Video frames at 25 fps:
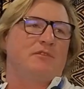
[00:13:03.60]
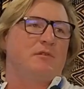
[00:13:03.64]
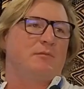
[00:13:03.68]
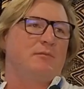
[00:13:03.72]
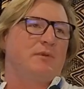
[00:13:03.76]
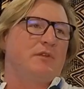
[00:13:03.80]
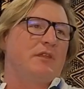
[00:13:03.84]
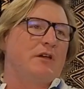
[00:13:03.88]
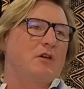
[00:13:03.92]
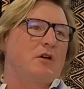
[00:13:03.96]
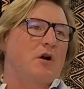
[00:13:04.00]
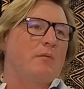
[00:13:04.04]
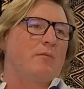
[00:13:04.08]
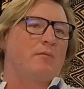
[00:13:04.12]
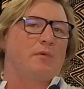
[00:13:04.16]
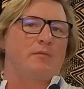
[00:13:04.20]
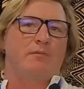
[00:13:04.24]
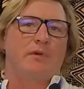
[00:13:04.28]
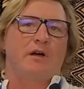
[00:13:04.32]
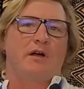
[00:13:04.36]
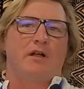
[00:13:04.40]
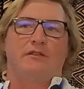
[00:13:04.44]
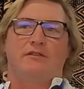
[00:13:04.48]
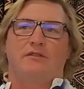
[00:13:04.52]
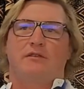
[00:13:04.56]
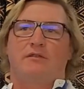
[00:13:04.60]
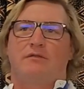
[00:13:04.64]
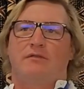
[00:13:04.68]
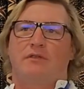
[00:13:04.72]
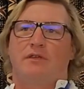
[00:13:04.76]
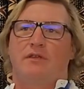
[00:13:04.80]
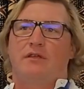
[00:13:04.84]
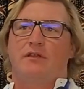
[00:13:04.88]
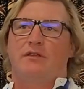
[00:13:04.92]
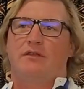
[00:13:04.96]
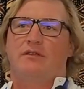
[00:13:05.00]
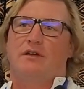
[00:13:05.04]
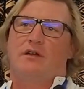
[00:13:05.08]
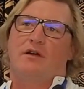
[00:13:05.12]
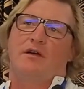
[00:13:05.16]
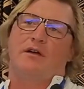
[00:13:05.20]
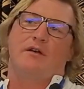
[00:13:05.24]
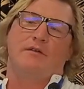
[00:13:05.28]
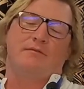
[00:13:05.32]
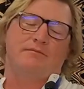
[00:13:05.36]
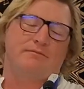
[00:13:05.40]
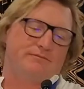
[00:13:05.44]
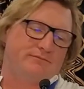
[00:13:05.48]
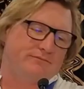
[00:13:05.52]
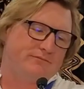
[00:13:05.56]
to be the copper belt of the
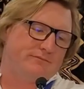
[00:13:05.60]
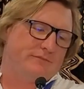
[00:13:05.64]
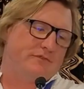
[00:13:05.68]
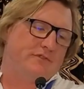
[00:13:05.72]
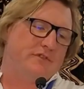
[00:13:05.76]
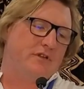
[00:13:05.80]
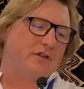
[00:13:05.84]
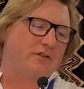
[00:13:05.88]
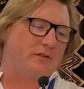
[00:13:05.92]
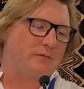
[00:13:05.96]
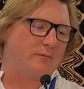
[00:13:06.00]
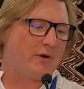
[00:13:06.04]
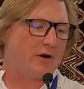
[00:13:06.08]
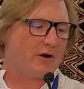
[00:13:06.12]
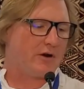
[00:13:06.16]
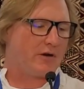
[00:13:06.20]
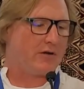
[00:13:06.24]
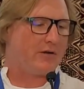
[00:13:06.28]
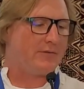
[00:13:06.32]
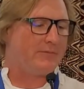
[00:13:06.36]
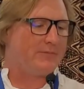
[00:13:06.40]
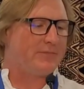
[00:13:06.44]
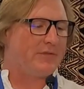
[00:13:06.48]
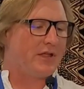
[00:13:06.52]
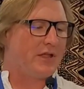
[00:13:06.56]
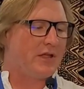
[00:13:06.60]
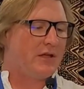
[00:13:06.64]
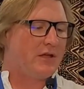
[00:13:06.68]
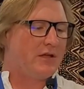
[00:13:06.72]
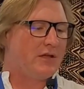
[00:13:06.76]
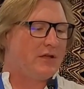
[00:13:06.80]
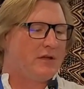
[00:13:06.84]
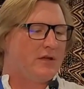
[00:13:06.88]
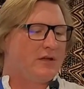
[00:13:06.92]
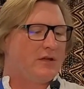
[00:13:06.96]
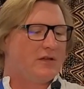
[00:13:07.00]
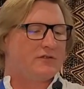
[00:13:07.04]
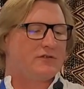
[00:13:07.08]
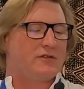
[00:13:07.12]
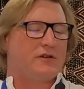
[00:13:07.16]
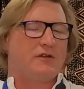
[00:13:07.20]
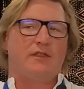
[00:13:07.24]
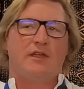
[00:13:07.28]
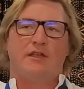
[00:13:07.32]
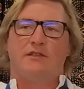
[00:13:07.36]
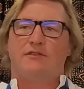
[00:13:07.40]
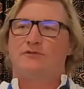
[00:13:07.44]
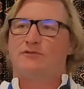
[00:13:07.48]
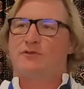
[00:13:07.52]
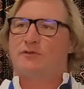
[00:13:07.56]
entire South America. So
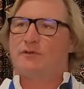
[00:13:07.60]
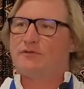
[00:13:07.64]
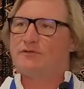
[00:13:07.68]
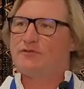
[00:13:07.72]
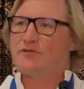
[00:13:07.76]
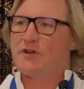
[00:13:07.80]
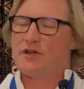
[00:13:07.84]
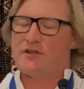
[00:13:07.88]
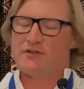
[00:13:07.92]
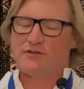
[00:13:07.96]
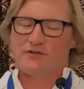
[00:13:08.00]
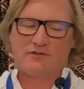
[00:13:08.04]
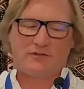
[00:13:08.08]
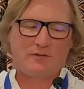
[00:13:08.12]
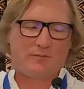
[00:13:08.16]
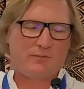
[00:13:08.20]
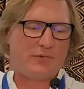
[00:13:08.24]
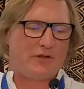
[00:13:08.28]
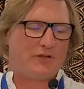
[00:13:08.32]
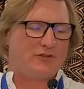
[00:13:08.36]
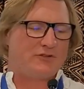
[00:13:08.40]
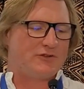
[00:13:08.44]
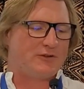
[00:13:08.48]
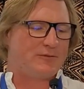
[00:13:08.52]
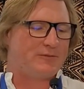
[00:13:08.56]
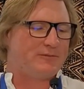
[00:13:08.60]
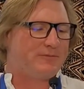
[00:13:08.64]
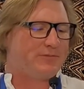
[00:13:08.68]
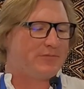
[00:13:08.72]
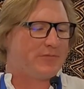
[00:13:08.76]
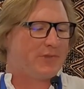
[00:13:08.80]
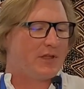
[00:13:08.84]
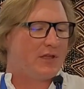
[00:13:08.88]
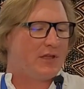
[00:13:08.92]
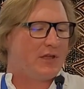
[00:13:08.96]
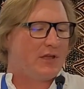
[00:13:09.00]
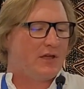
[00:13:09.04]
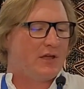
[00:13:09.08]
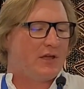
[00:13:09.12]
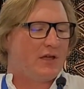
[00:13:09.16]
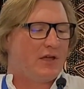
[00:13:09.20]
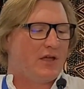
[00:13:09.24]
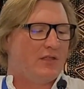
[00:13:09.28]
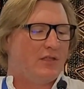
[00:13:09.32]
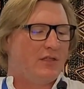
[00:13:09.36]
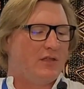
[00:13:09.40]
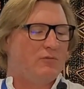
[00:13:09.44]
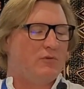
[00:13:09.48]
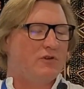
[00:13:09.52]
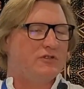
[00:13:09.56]
that sort of changes the picture.
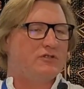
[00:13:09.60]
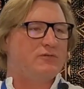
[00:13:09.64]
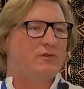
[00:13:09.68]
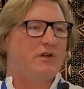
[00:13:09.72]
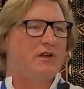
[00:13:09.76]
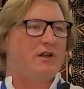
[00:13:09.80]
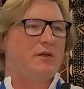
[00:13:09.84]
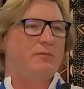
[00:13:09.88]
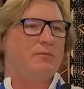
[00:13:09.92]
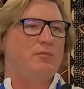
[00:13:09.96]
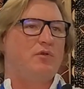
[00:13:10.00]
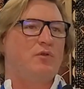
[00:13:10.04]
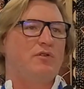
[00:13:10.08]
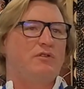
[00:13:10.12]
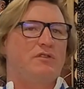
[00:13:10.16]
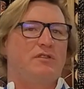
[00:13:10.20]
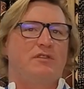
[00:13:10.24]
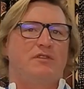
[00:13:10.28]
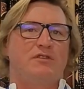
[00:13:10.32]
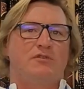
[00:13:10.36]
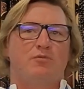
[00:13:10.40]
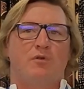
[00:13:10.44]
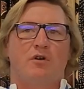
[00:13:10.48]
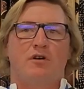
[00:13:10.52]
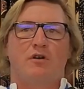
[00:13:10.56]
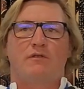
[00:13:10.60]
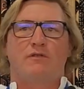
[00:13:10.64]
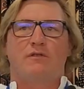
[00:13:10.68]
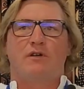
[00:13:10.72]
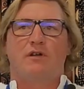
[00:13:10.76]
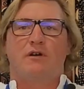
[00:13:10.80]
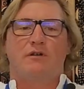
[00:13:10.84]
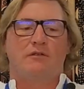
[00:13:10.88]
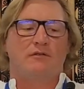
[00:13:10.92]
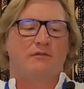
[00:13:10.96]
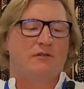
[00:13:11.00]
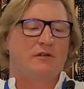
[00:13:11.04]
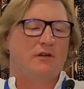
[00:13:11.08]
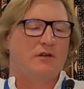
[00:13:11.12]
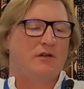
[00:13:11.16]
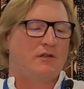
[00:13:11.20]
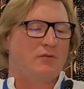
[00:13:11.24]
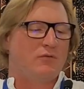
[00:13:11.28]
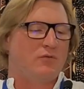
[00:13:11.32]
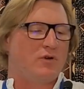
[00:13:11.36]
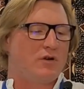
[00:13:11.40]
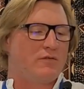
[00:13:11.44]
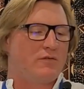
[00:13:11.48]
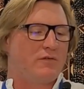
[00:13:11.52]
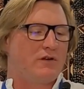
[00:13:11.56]
And then what's really important is workflow. And the
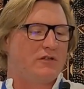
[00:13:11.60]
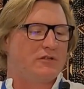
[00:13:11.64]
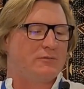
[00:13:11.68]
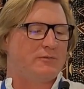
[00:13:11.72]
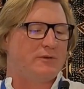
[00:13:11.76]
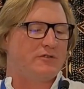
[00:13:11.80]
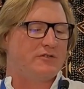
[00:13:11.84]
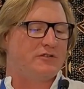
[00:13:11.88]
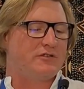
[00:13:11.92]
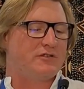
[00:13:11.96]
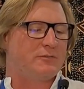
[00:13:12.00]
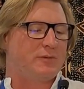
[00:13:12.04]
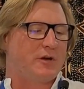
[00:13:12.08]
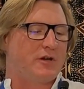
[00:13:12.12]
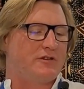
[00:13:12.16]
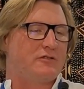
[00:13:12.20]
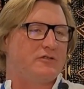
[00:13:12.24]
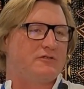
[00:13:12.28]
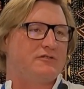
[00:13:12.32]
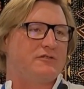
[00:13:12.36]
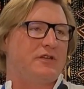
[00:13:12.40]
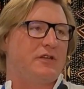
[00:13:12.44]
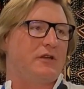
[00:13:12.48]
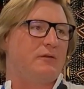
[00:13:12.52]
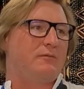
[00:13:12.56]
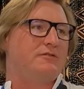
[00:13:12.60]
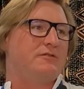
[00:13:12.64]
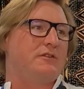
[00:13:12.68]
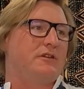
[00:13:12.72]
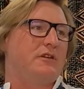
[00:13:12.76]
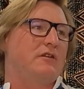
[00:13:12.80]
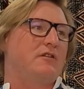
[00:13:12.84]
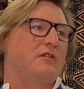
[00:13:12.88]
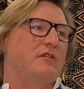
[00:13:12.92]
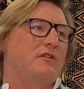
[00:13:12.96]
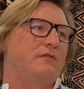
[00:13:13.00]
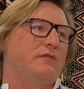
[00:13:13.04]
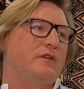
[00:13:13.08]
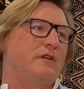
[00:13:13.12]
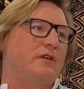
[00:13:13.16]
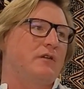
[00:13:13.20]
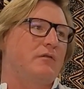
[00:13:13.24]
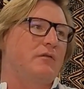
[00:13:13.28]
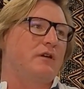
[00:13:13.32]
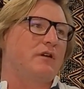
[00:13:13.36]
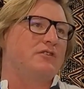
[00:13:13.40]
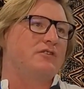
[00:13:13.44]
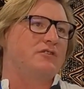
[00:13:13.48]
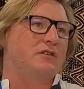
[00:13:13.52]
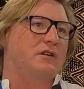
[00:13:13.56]
workflow speaks to spatial sequencing and
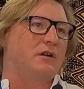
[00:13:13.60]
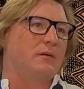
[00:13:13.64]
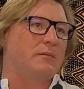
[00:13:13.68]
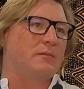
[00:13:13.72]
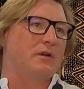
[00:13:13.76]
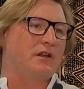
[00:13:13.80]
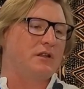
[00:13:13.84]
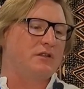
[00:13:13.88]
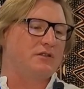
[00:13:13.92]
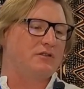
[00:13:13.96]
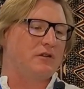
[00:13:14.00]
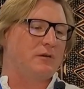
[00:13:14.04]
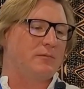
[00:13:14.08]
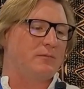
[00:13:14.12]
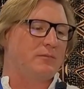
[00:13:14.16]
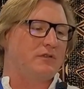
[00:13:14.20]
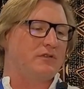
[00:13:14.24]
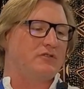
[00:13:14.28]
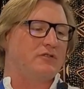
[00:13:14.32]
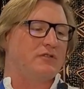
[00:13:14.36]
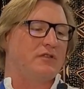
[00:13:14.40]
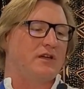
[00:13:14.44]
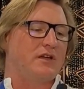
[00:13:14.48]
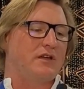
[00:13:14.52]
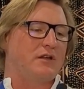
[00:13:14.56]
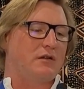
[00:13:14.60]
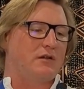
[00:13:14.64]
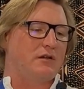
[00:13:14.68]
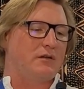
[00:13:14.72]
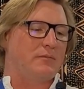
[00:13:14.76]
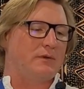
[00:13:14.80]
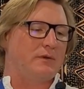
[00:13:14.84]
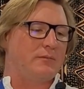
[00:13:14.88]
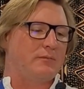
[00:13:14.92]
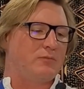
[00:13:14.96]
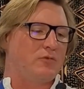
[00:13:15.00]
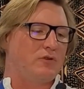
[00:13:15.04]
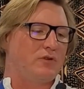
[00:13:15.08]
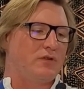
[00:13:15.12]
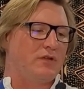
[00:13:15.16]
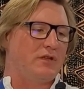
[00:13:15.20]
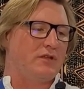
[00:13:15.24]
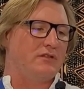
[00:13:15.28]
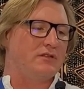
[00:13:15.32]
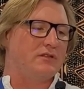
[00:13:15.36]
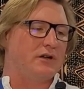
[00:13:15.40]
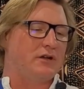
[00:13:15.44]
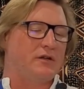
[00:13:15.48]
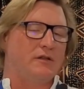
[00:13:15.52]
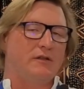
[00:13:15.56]
configuration. I'm going to jump into that in a little bit more
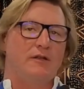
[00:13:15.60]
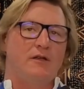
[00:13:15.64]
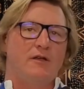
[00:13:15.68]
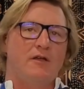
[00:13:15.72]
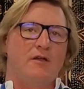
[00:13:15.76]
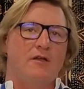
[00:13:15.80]
detail.